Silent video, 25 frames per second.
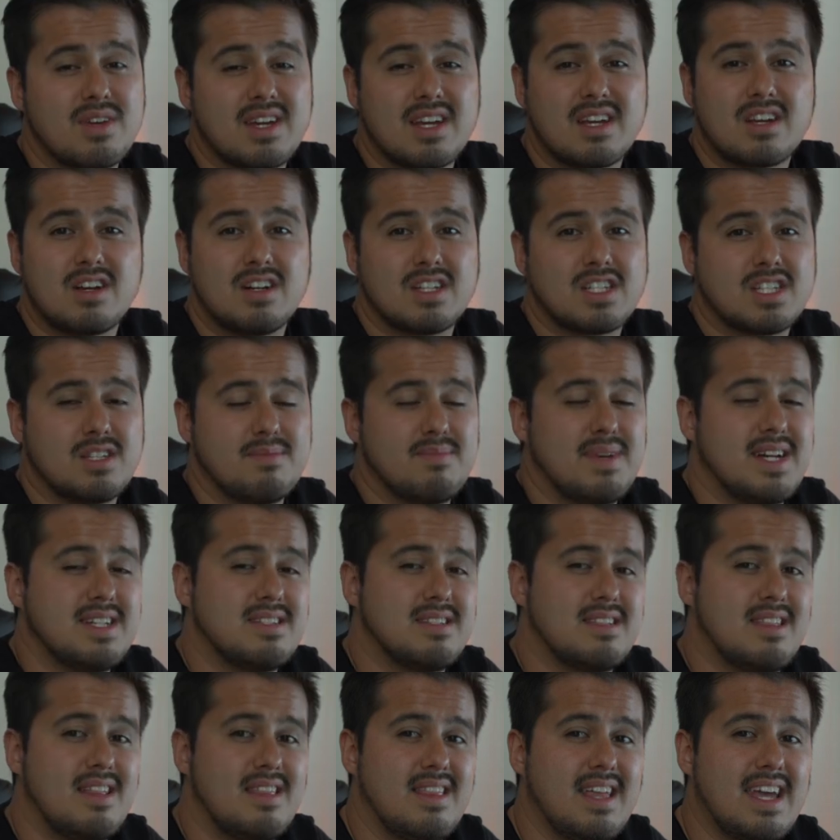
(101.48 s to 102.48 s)
you can
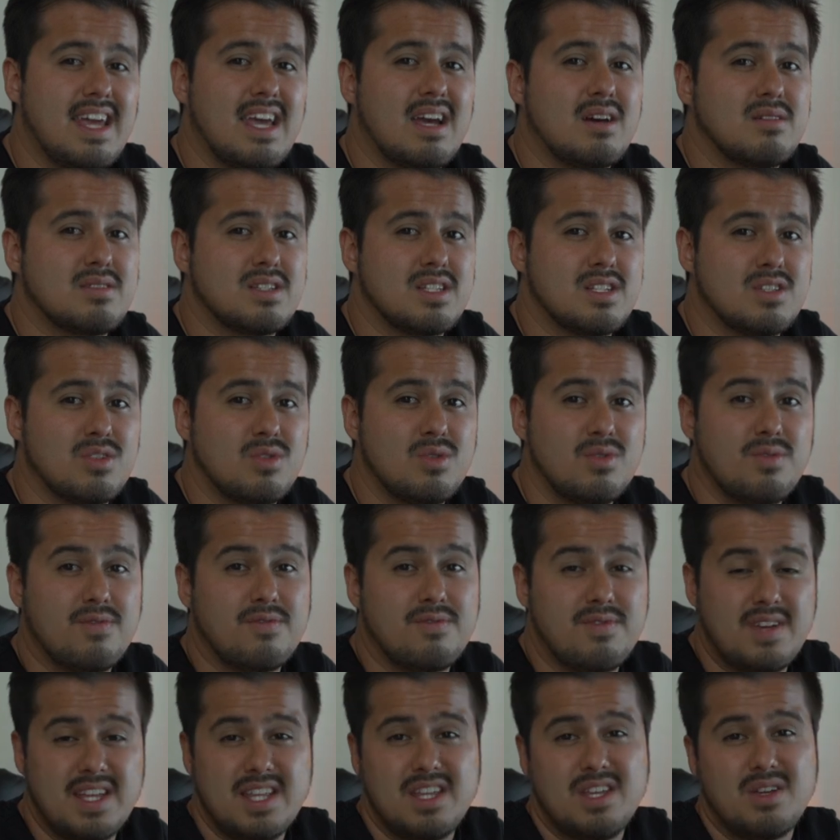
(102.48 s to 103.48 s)
customize the layouts to
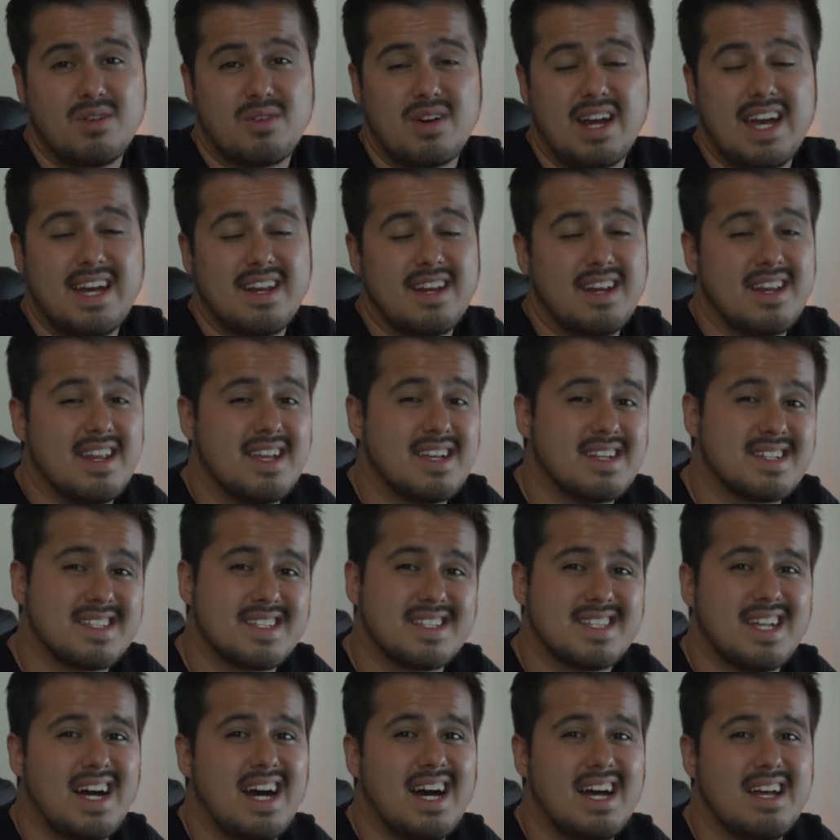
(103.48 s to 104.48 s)
fit your editing
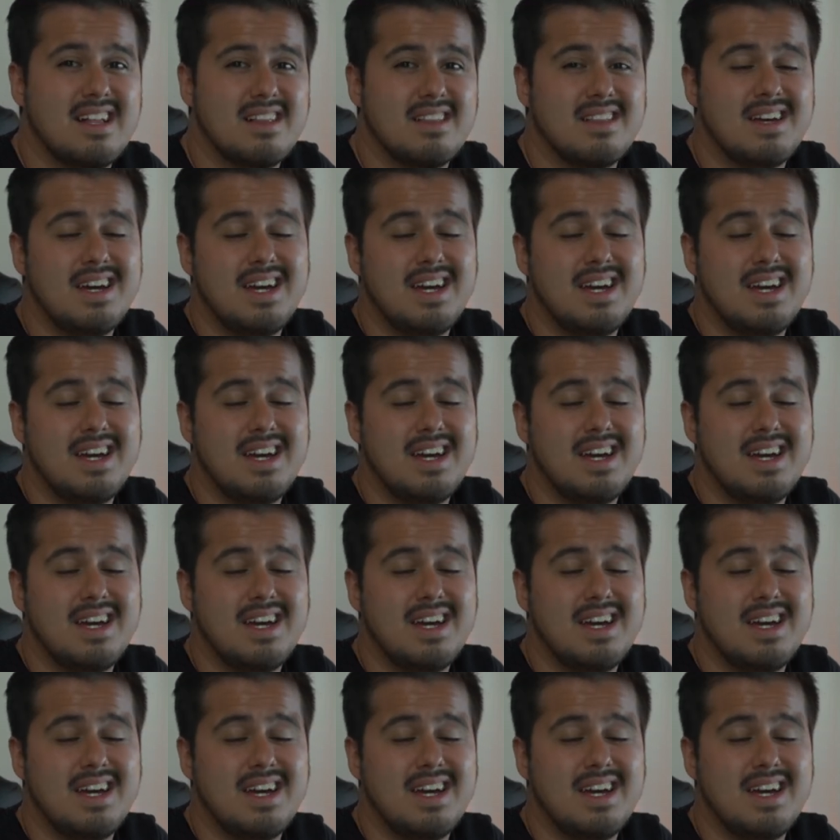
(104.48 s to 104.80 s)
style.